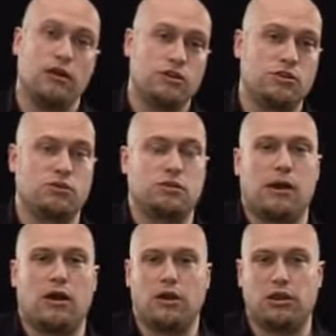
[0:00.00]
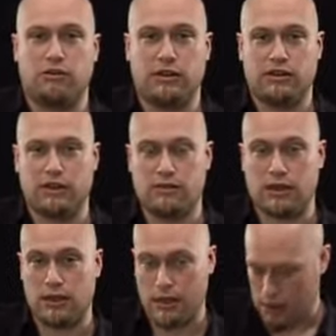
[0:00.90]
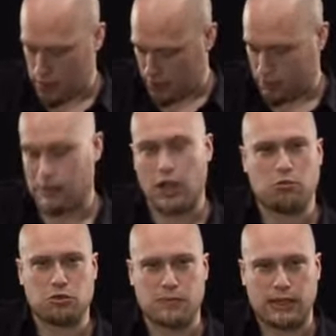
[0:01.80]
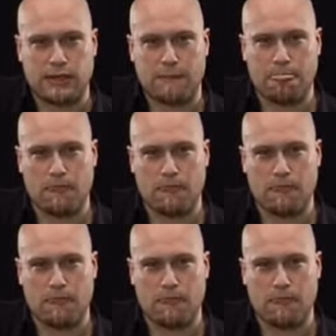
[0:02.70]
talked about earlier in the DVD, it helps me